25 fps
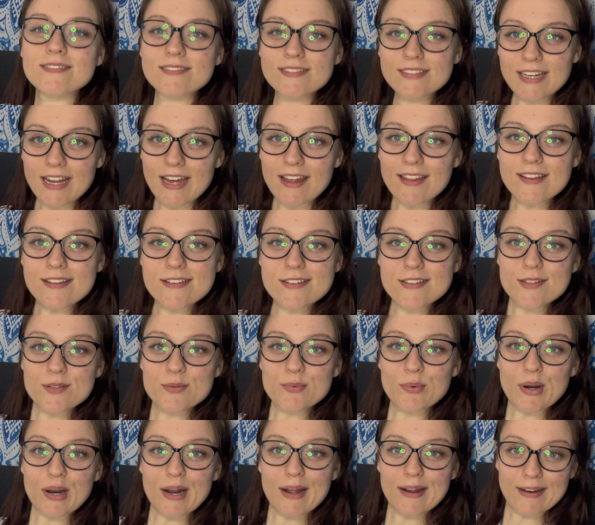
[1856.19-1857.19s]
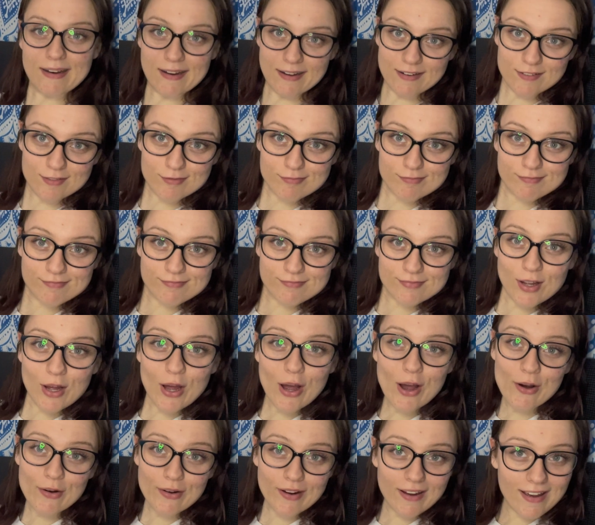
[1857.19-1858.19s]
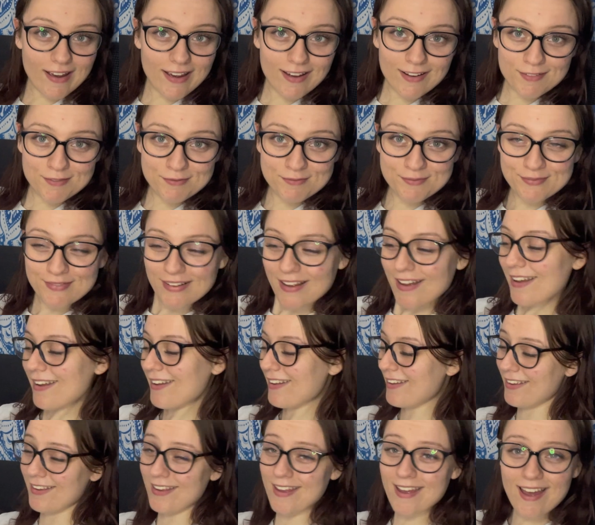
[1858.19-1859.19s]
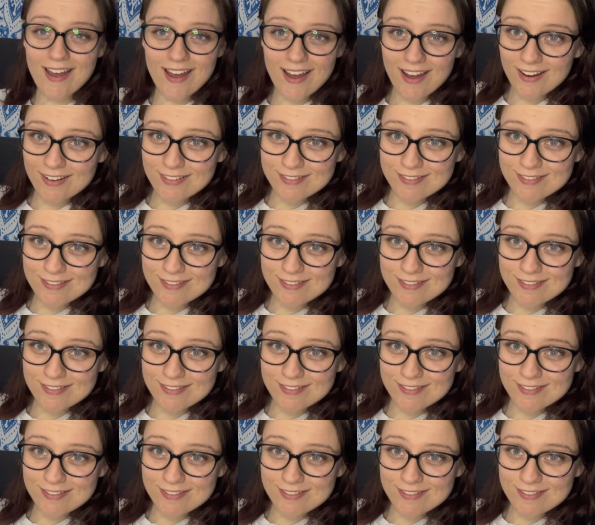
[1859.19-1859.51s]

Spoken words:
yeah, this is what I did. Okay? Yeah?